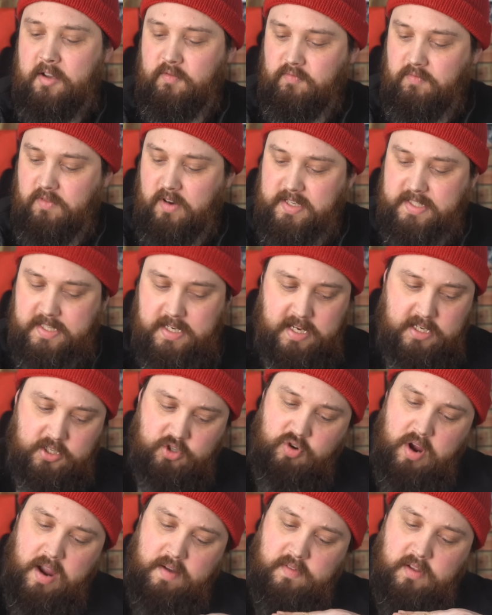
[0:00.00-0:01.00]
rust can
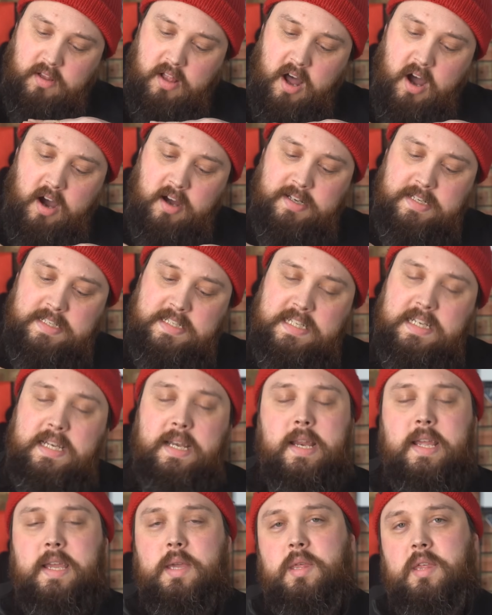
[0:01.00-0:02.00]
travel
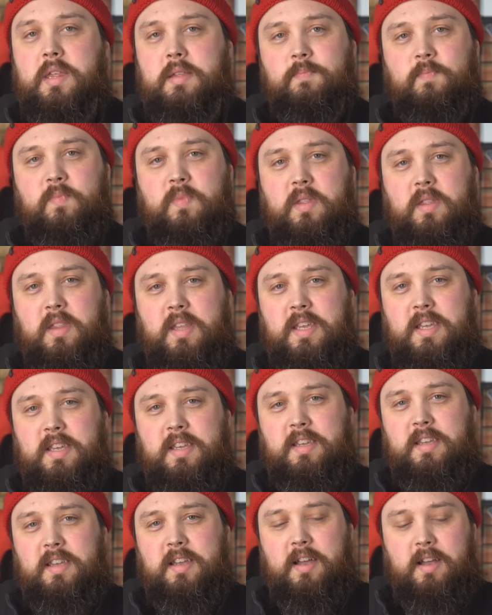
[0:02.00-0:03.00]
underneath
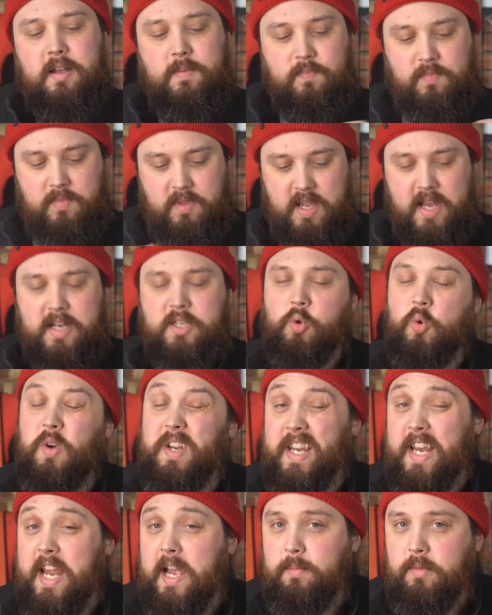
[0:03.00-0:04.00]
the actual
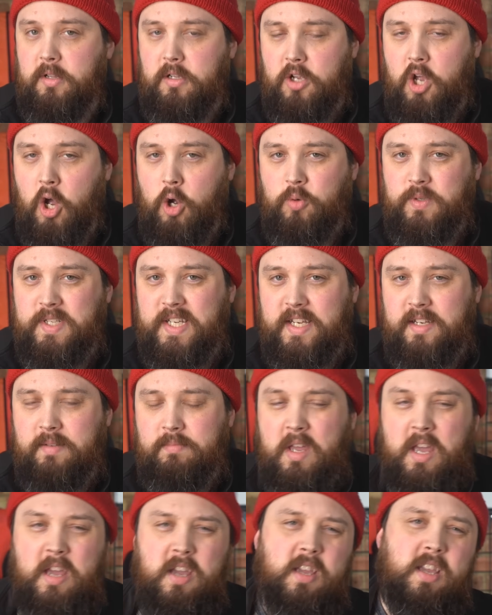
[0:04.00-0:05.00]
enamel coating.
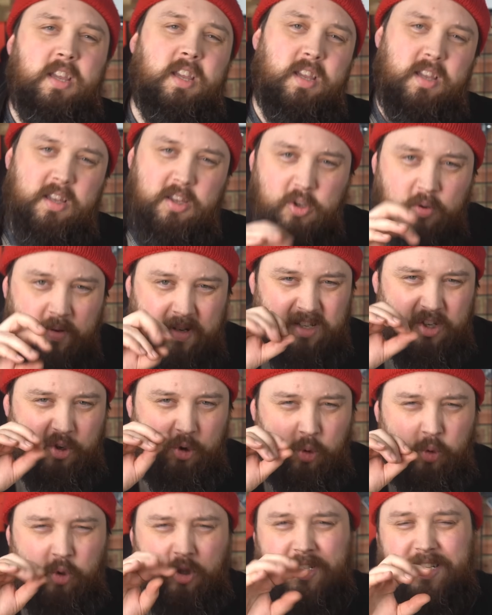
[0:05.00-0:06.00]
You can
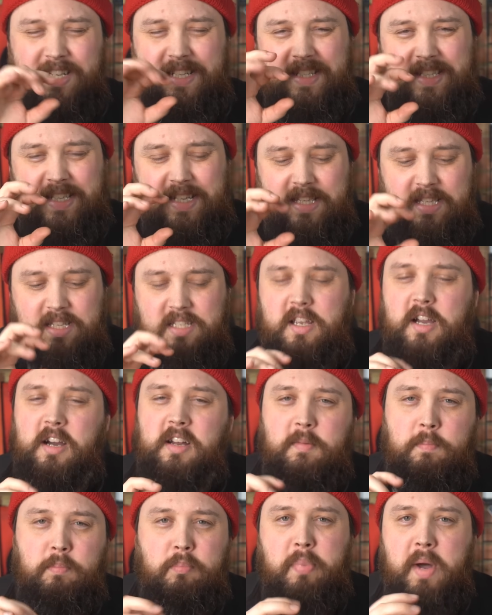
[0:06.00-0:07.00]
usually see this kind
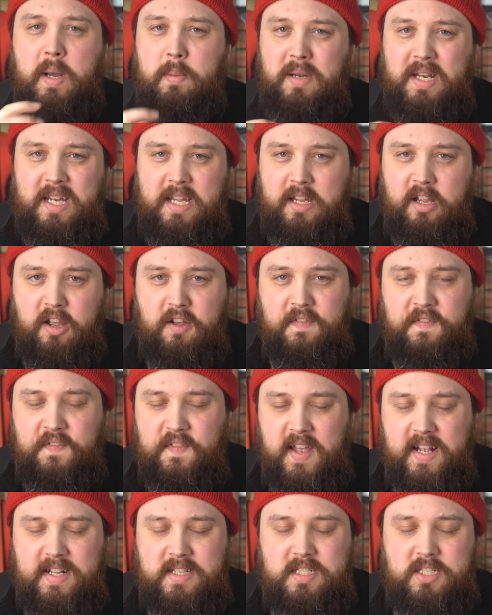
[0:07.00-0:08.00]
of bubbling
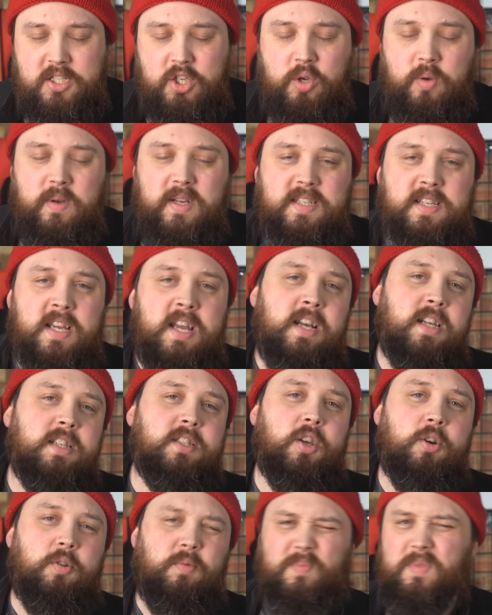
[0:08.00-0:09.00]
effect to it,
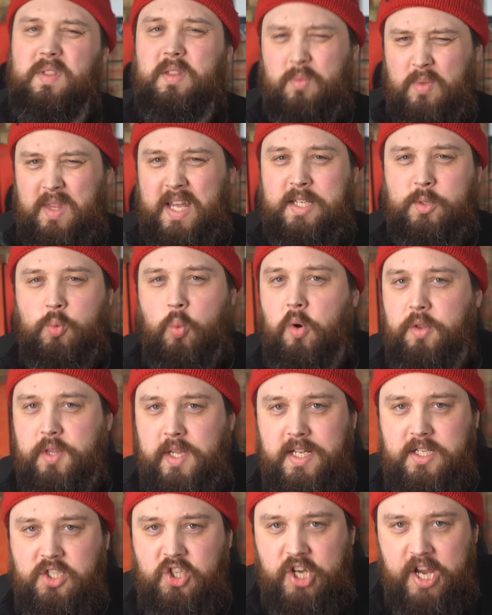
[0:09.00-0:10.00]
so that's what
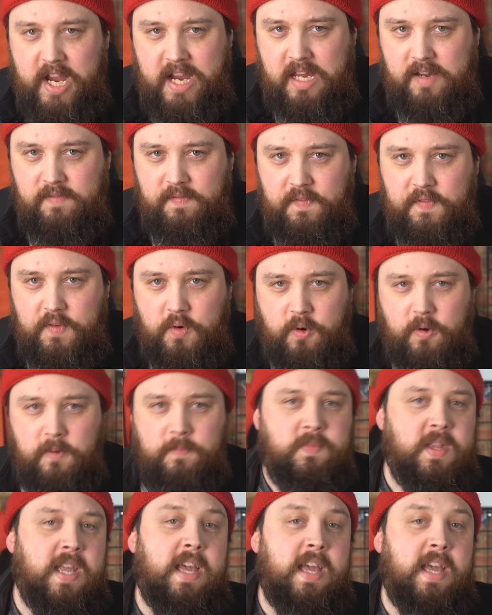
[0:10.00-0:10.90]
they're checking for.